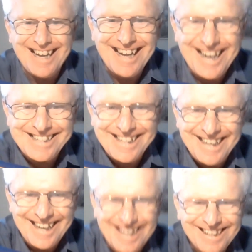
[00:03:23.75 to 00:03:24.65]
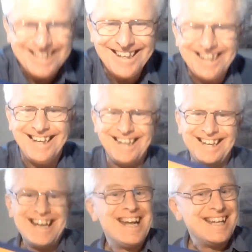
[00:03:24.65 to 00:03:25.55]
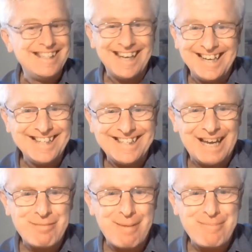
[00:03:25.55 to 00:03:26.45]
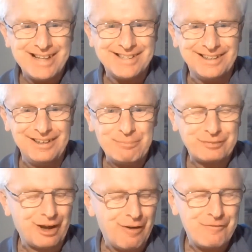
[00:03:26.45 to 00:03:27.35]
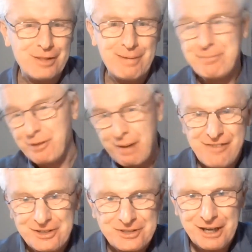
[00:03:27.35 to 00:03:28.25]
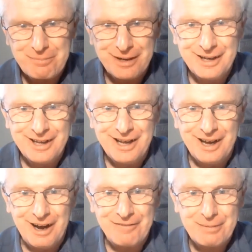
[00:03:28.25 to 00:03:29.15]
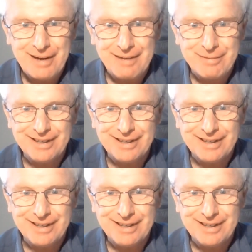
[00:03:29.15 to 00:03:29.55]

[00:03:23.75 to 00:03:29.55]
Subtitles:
I did it. Didn't take my pencil off the paper, or my felt tip off the paper.